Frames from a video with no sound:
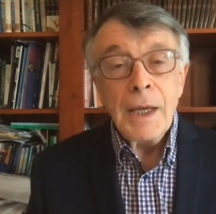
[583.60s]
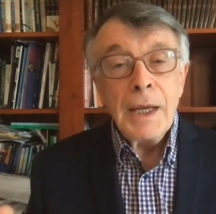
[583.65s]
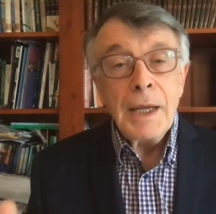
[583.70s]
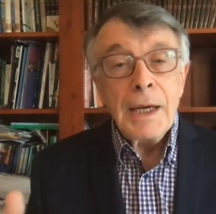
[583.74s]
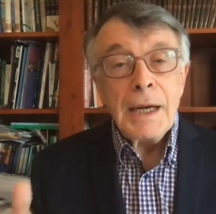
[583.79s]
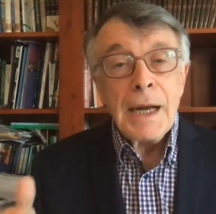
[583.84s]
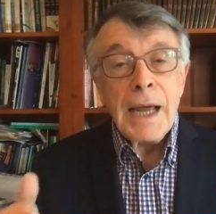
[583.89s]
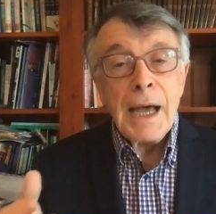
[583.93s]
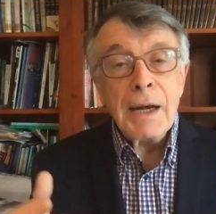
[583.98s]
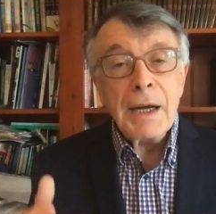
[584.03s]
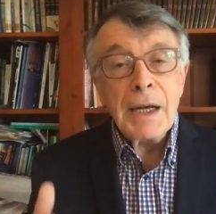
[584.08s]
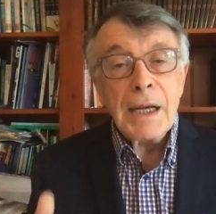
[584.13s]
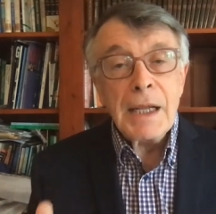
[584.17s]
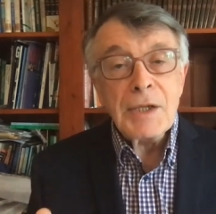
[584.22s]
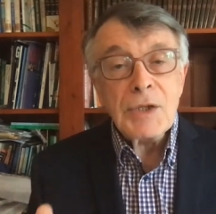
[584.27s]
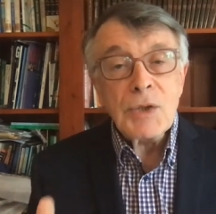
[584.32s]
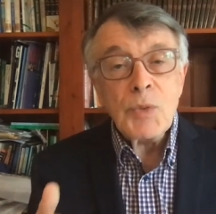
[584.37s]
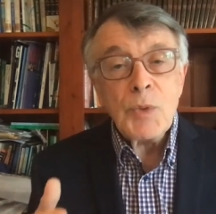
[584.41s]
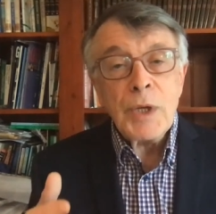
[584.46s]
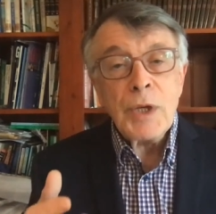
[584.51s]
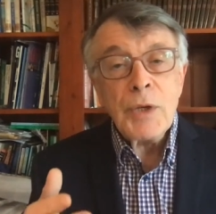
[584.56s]
Now,
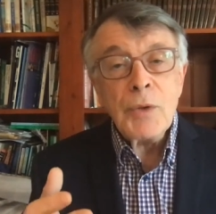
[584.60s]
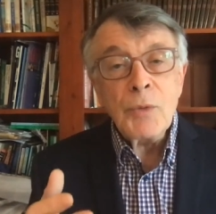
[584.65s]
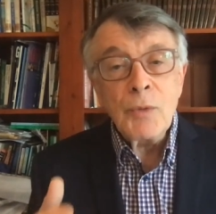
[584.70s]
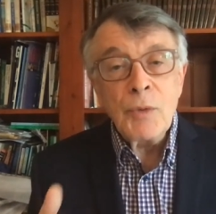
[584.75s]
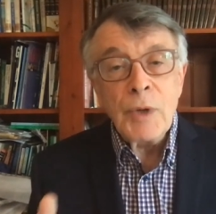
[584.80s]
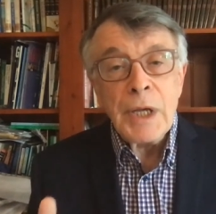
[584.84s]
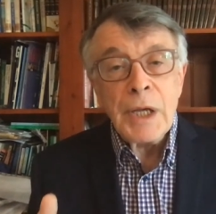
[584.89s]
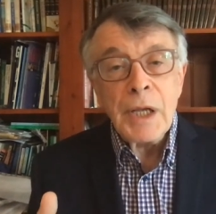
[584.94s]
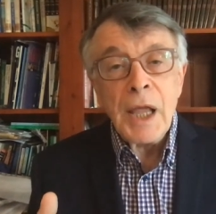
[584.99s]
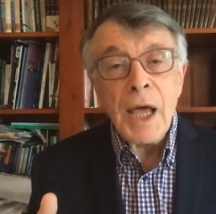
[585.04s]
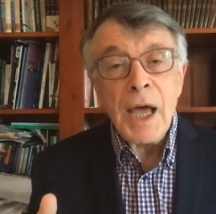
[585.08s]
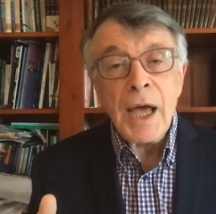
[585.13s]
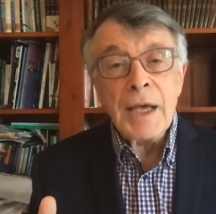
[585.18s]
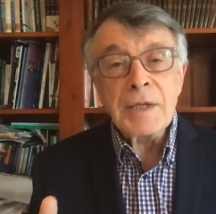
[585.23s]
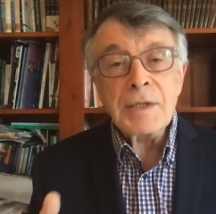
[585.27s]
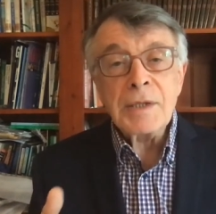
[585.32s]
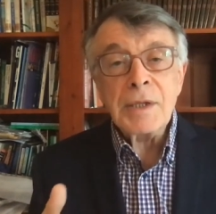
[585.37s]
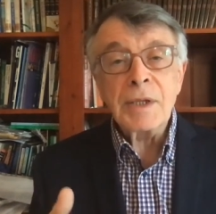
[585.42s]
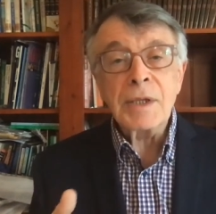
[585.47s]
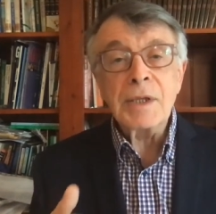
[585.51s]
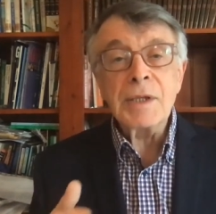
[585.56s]
unless we
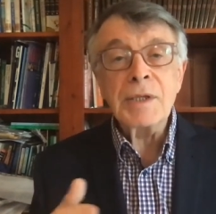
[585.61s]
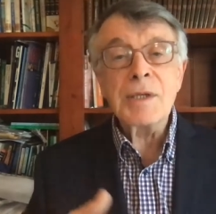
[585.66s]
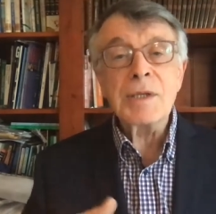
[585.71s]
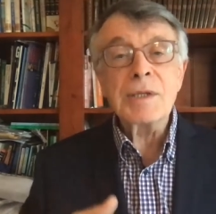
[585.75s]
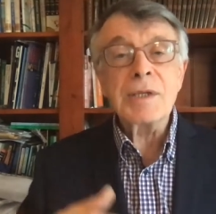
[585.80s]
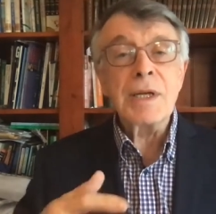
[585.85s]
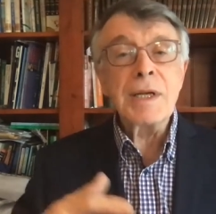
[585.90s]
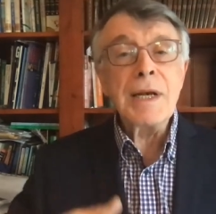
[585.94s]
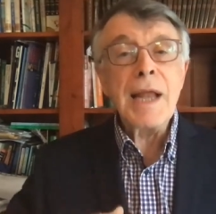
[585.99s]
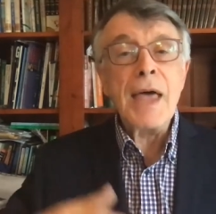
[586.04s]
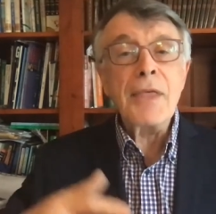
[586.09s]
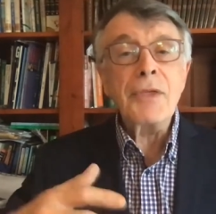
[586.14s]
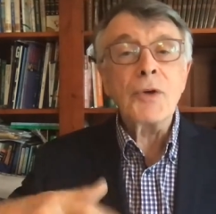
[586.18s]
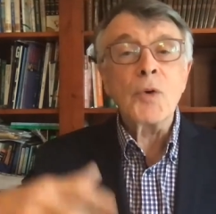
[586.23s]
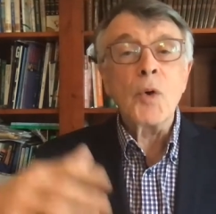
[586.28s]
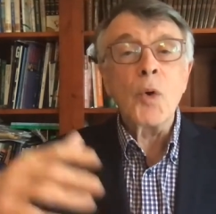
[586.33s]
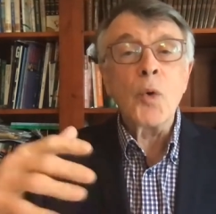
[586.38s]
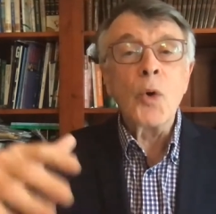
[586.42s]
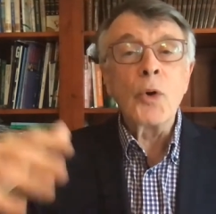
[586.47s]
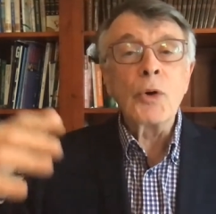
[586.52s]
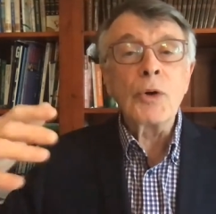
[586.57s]
realize that this is another
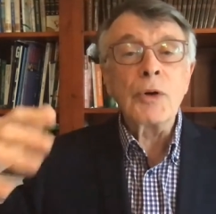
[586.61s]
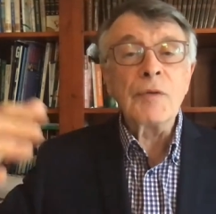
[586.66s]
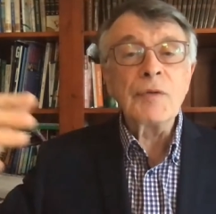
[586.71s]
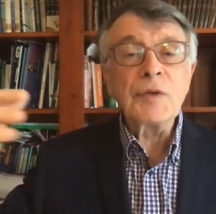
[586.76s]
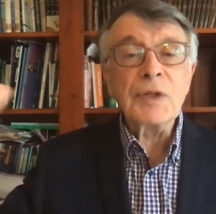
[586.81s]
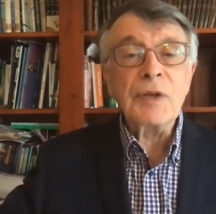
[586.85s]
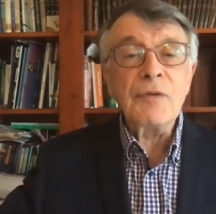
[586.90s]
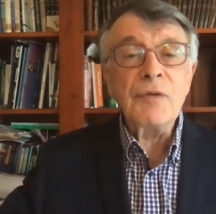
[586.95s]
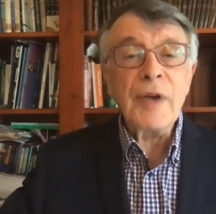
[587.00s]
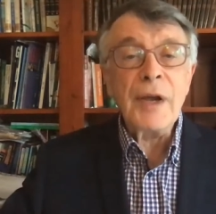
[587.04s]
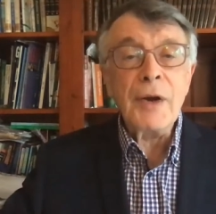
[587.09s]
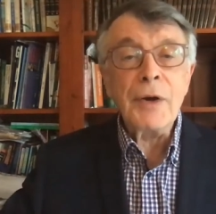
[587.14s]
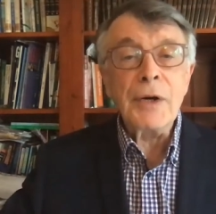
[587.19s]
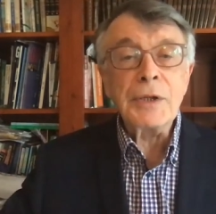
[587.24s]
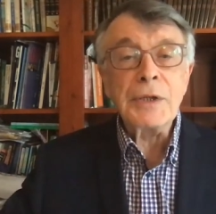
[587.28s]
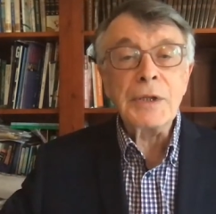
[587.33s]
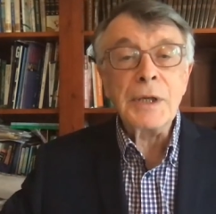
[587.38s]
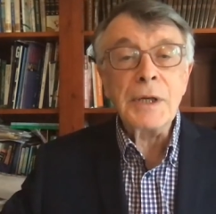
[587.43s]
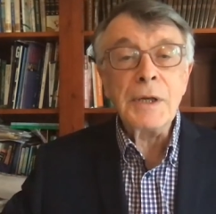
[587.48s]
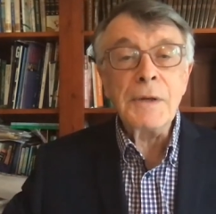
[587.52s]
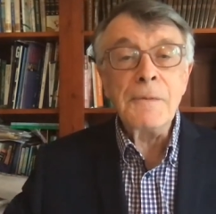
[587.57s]
order of
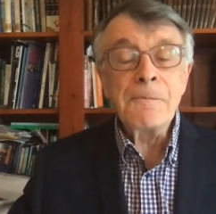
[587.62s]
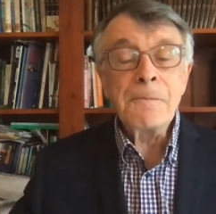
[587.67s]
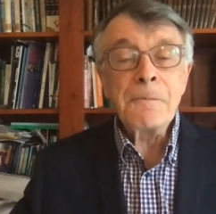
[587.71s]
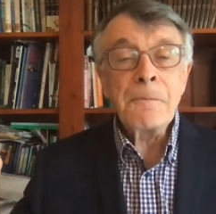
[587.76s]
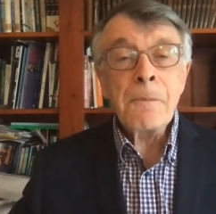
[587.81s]
severity,